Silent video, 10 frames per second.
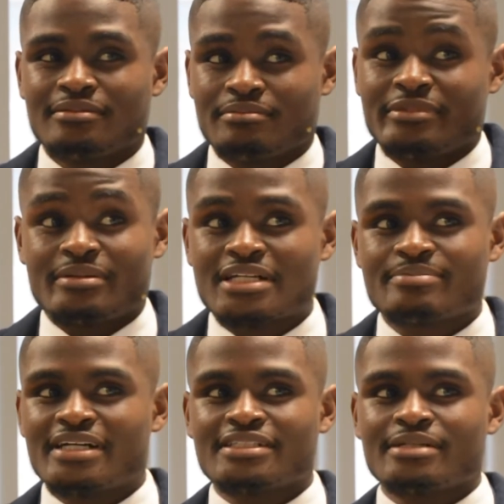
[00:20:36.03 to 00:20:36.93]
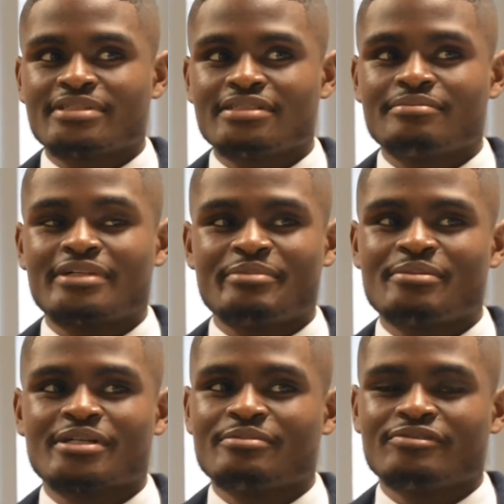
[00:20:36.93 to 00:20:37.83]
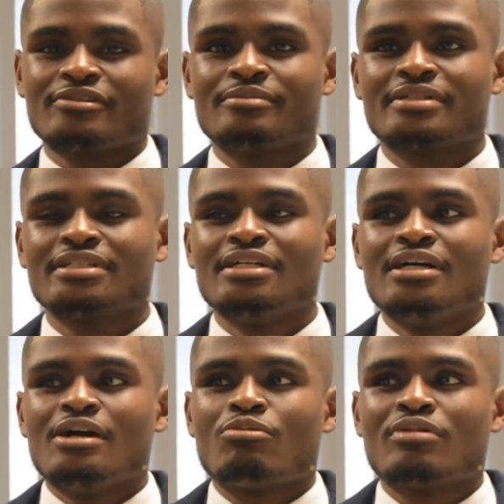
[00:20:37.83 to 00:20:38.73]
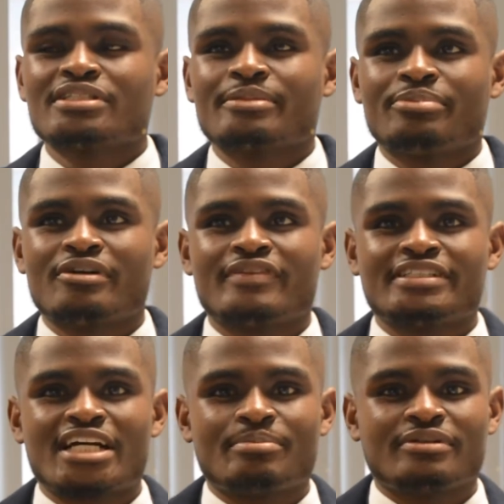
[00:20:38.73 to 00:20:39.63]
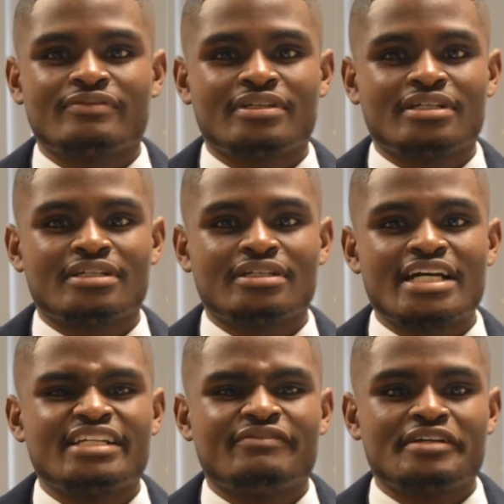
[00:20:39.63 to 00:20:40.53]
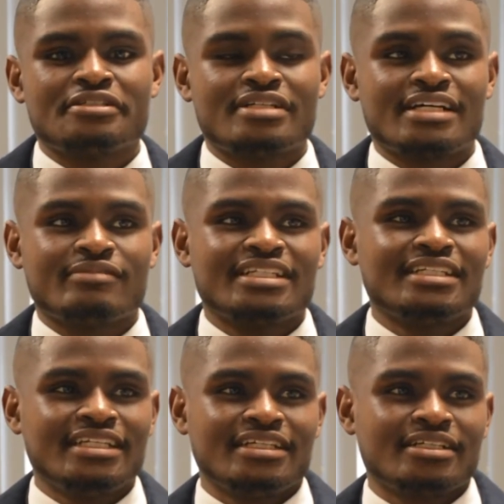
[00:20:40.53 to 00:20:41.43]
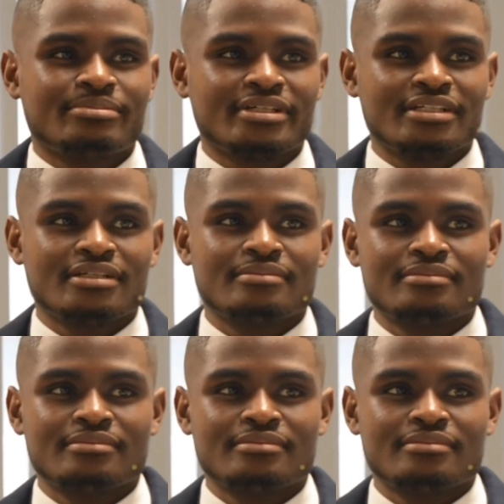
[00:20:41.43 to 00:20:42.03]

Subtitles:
Maybe that's my assumption. Maybe I could be wrong, but what's the perfect type of individual that would need a prenup?